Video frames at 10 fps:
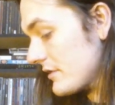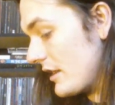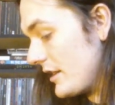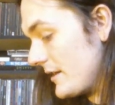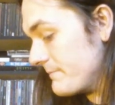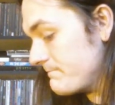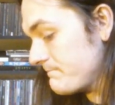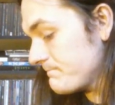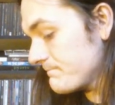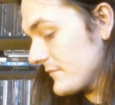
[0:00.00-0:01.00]
um,
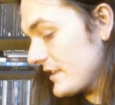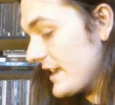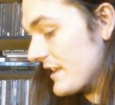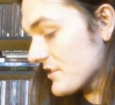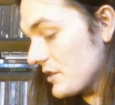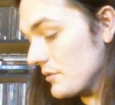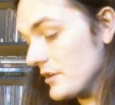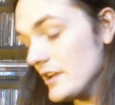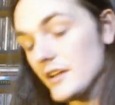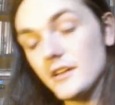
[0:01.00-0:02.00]
yeah,
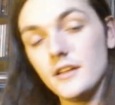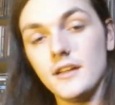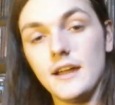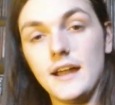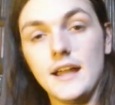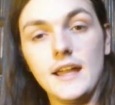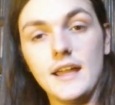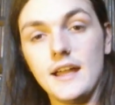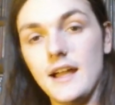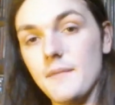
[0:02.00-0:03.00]
so,
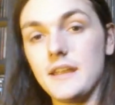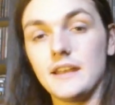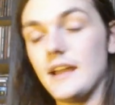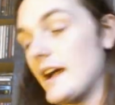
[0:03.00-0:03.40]
I mean,